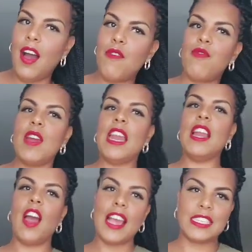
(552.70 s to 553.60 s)

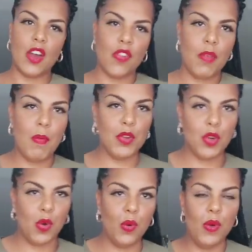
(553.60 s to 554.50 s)
really liked it on the
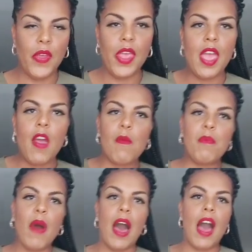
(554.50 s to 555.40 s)
model,
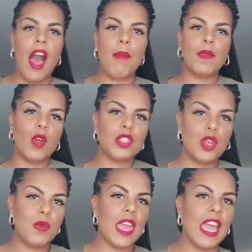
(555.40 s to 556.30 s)
but I'm not
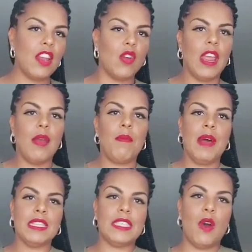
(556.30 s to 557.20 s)
too keen on it
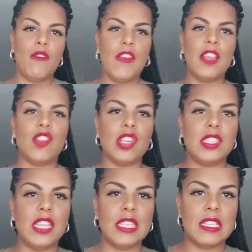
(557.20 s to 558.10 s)
myself. It
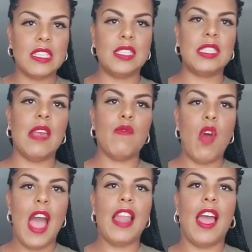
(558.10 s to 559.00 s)
just doesn't sit
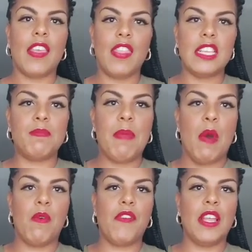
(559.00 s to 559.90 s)
right. Like, this
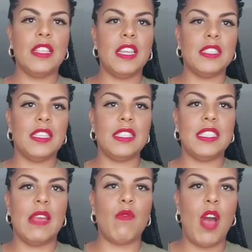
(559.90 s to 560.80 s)
belt thing doesn't
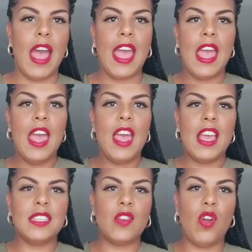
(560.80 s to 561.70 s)
sit right.
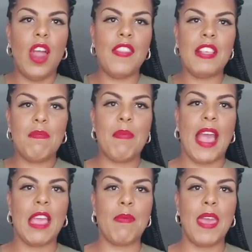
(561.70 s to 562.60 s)
It's got like this
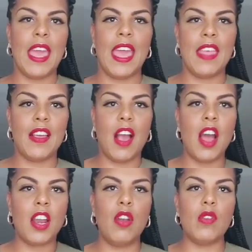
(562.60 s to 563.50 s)
baggy bit here that
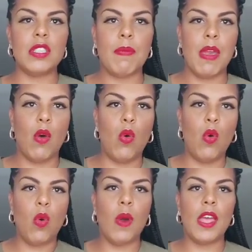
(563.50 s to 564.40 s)
kind of looks a bit
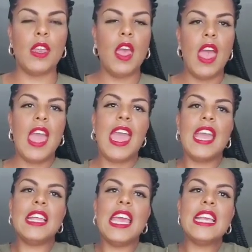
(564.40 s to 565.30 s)
awkward.
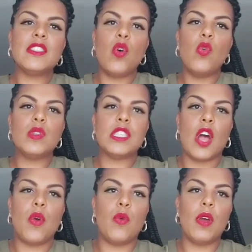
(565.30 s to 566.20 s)
It is
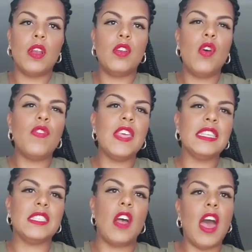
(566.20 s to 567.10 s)
also not
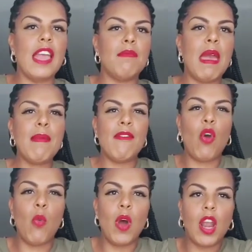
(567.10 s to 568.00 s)
this side. Maybe I've
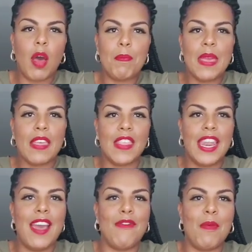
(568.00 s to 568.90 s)
got one arm bigger
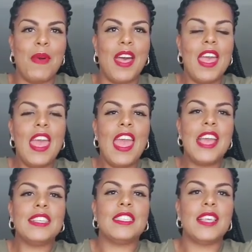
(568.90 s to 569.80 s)
than the other, but
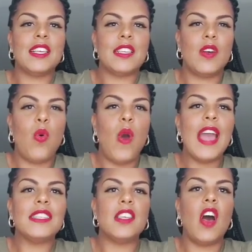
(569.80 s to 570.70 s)
it's
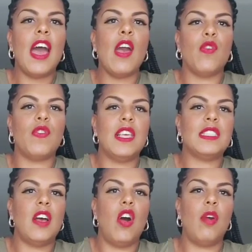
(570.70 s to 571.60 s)
quite tight on
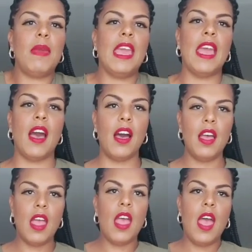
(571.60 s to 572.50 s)
this arm
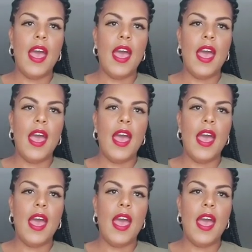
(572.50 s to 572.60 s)
here.